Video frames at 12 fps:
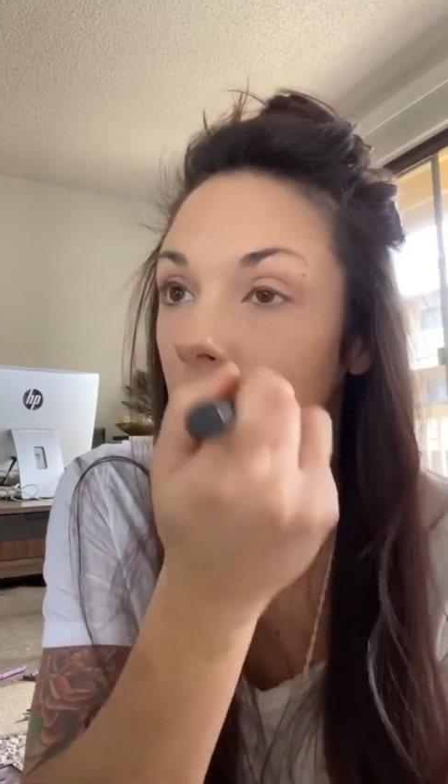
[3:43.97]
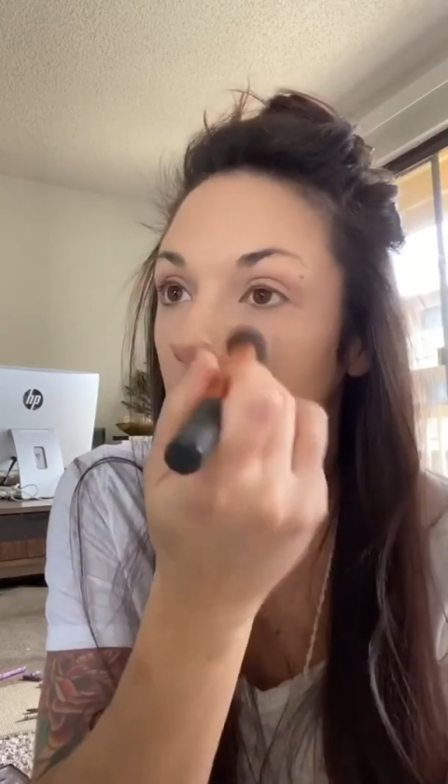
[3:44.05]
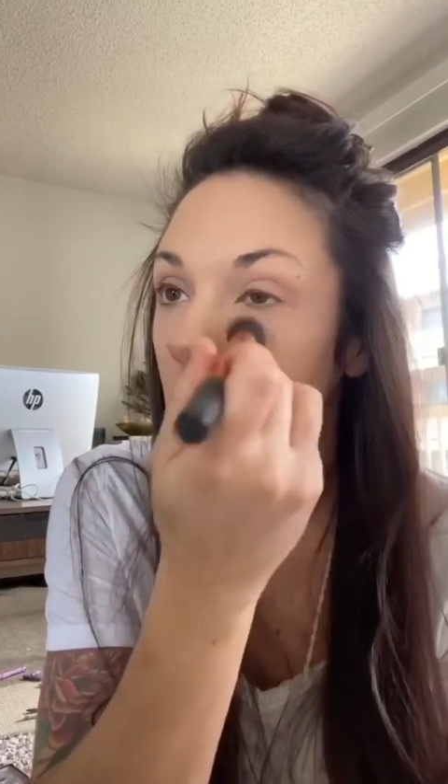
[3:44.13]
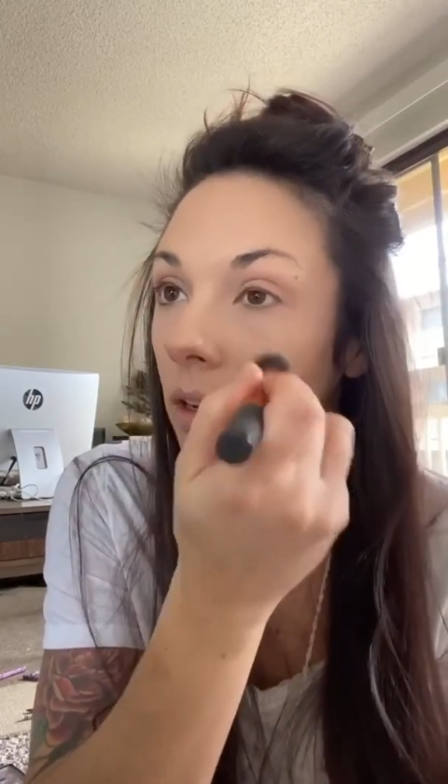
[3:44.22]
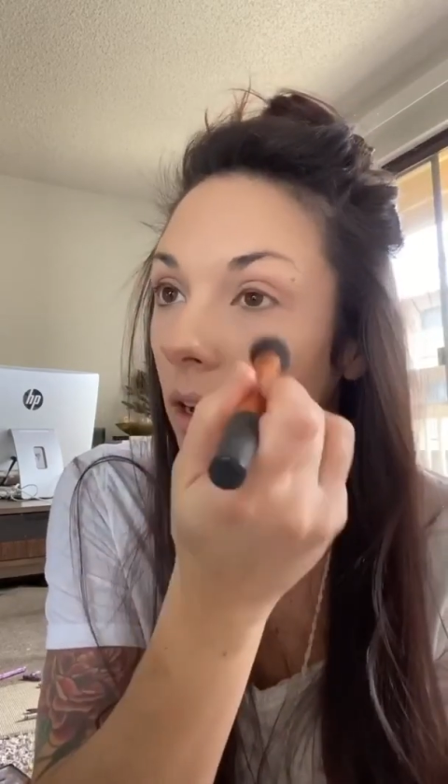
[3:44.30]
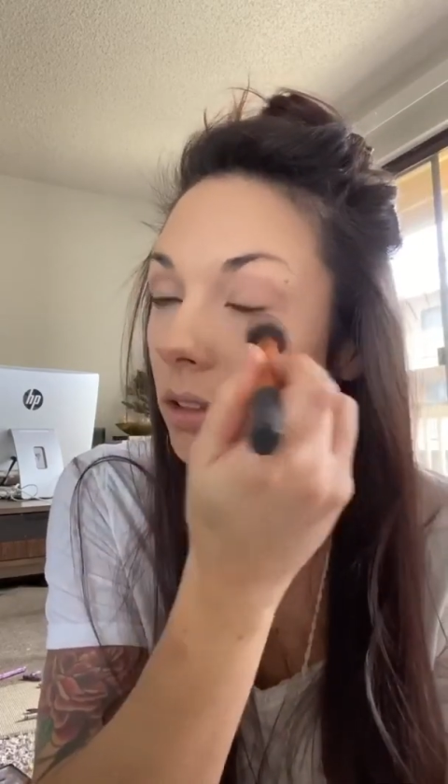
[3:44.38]

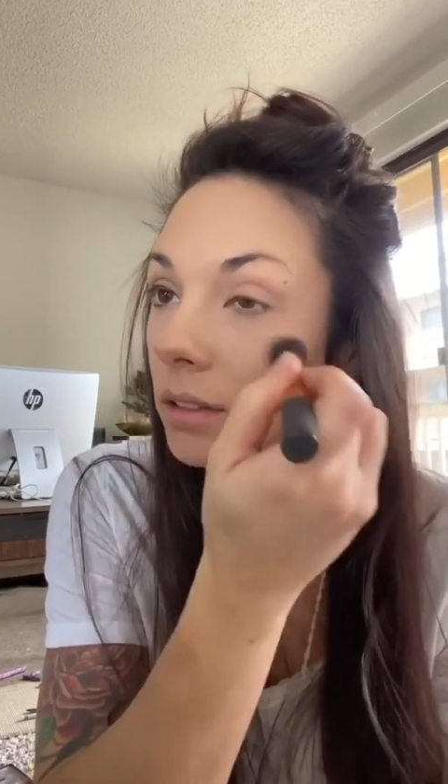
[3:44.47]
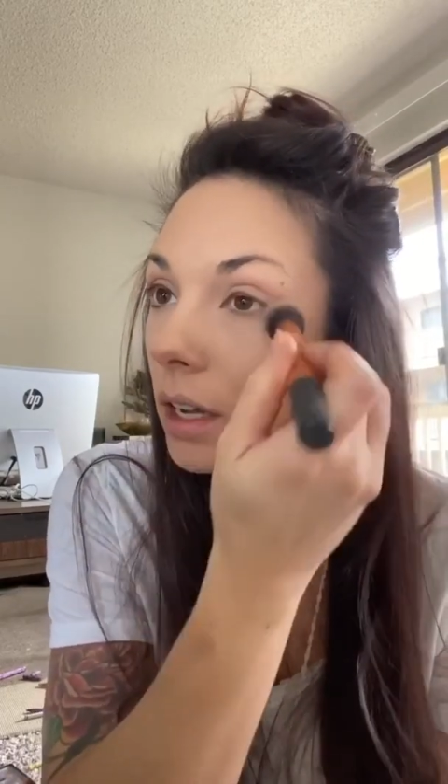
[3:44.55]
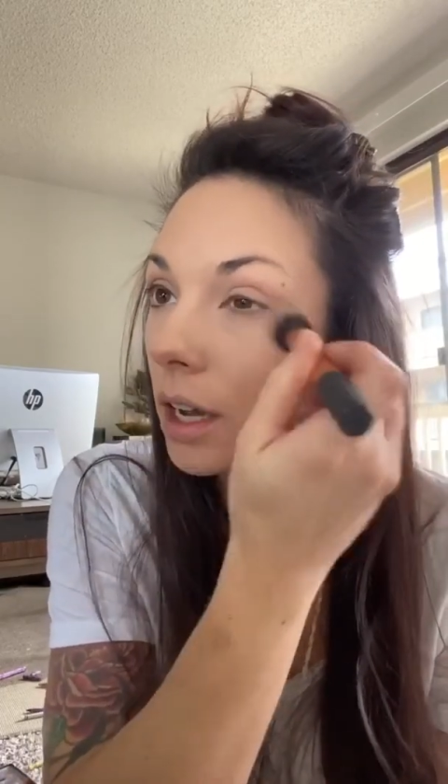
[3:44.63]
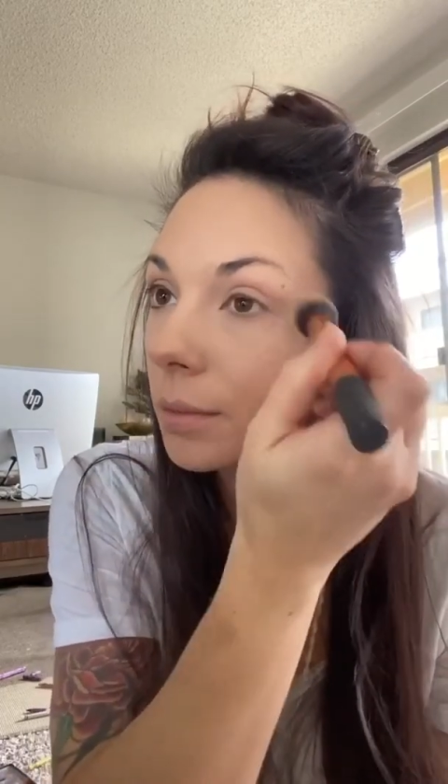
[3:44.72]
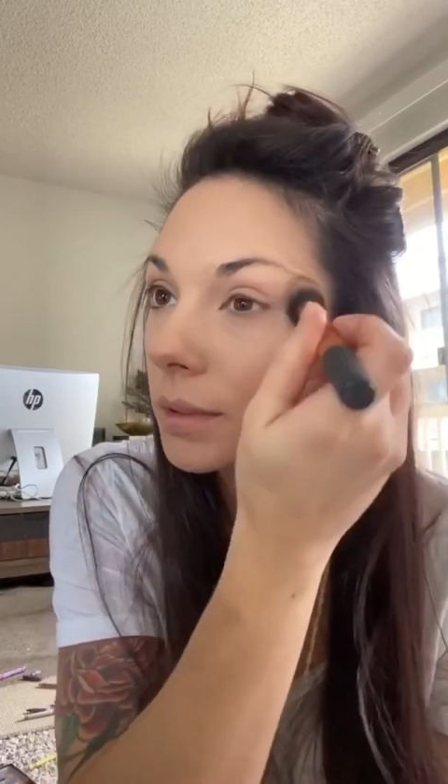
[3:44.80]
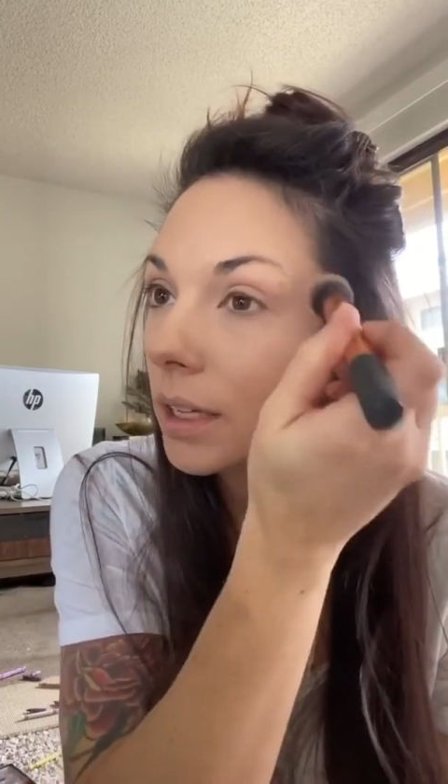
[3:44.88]
Also
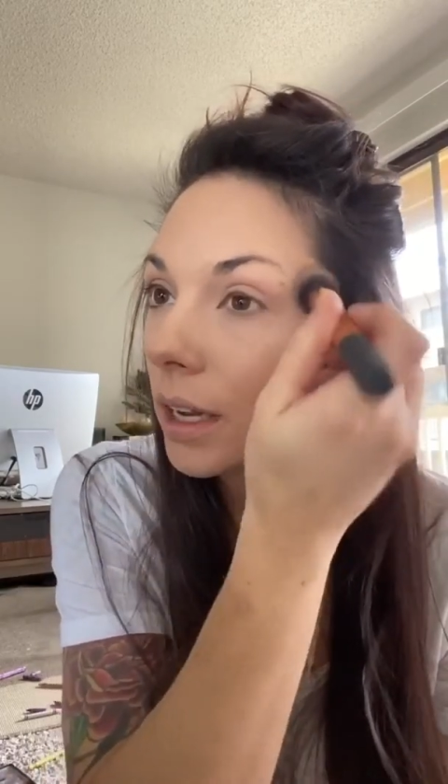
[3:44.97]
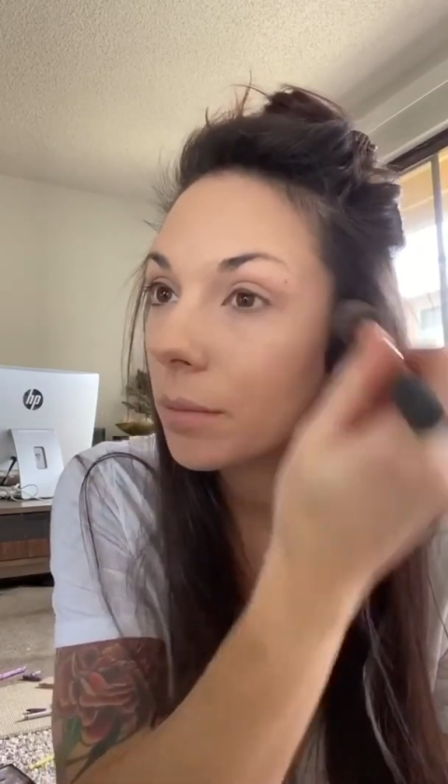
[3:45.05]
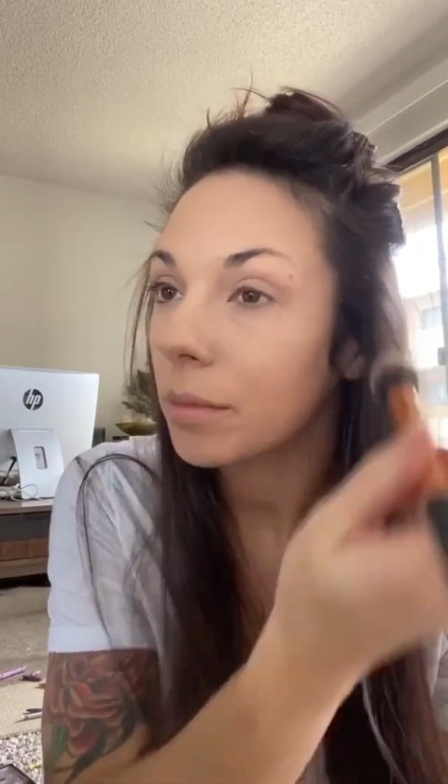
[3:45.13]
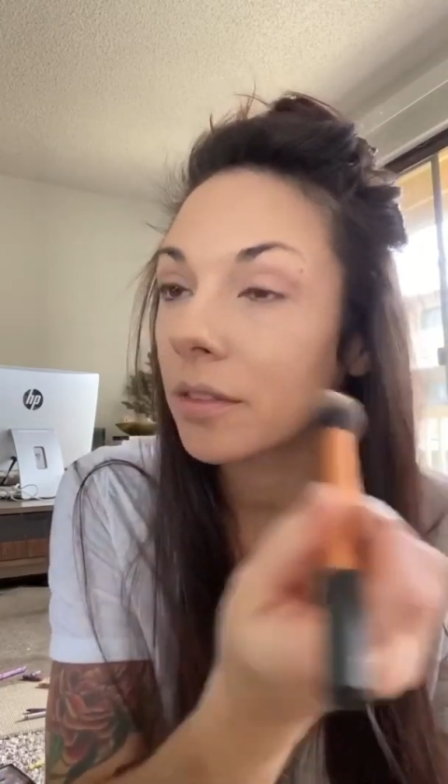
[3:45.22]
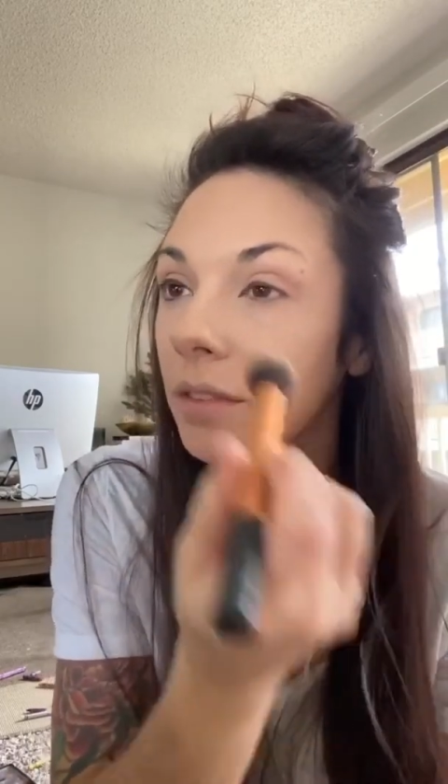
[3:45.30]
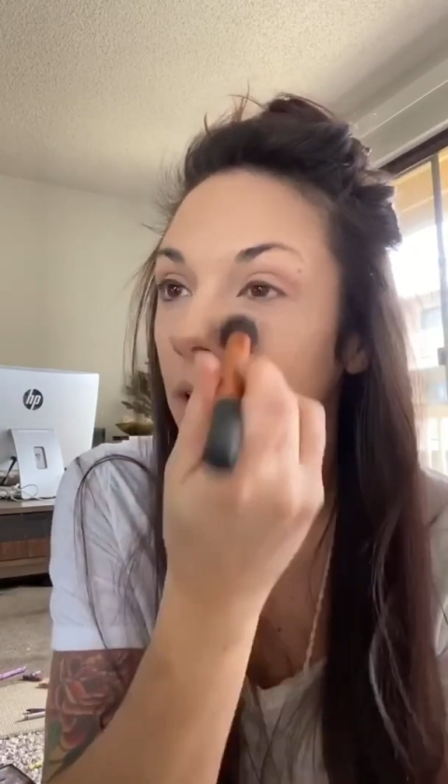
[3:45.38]
helps kind of
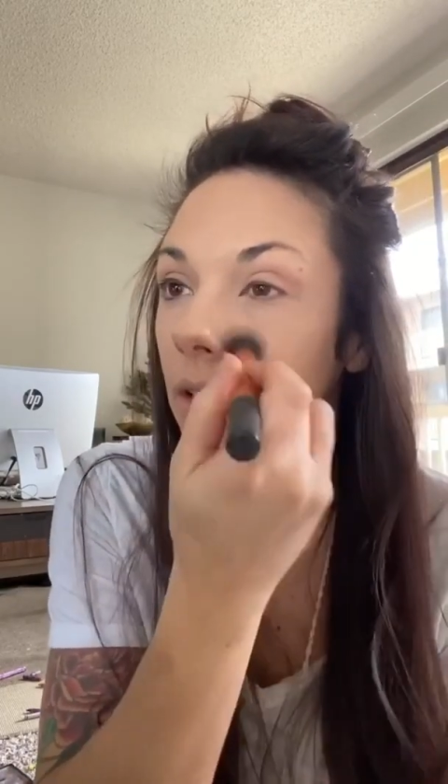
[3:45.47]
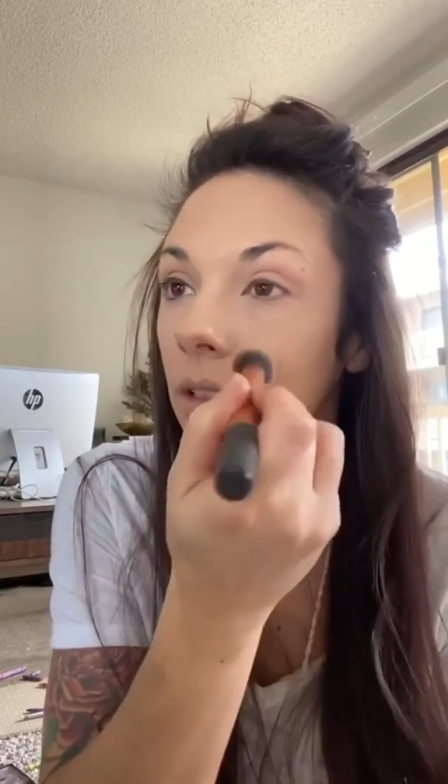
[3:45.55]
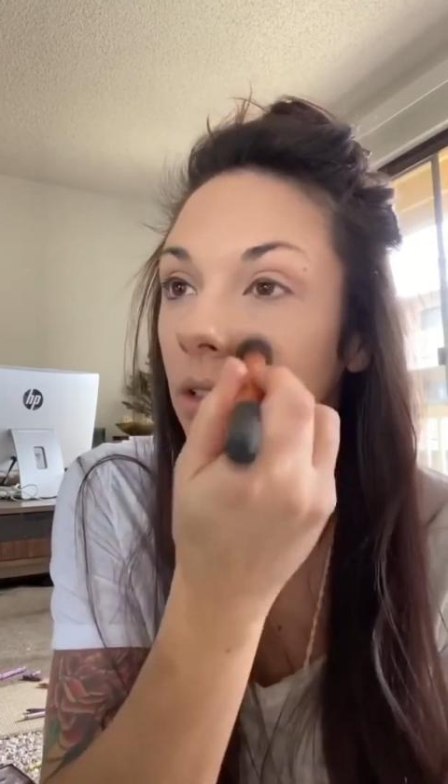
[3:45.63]
prevent